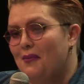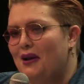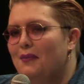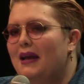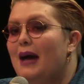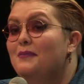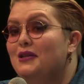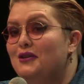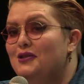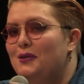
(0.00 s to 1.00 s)
I'm going to be an
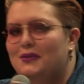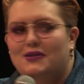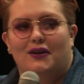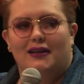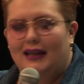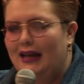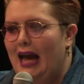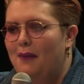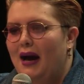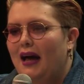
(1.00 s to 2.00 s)
absolute superstar. And then they
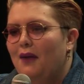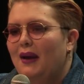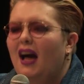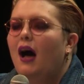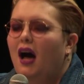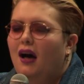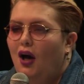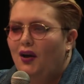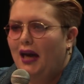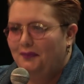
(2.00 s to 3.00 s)
came out and I went,
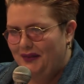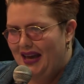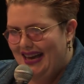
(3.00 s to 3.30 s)
oh okay.